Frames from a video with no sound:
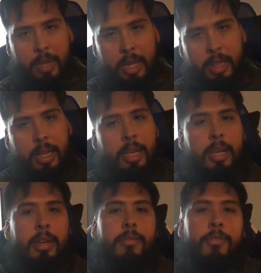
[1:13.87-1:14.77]
and
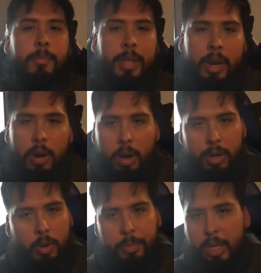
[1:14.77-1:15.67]
then from there
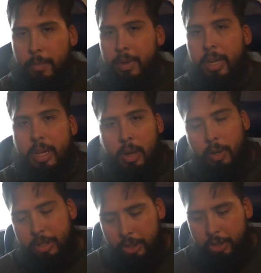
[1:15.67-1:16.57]
on it'll become a decal
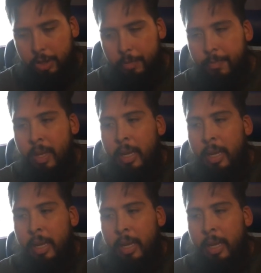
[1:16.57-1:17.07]
or t-shirt.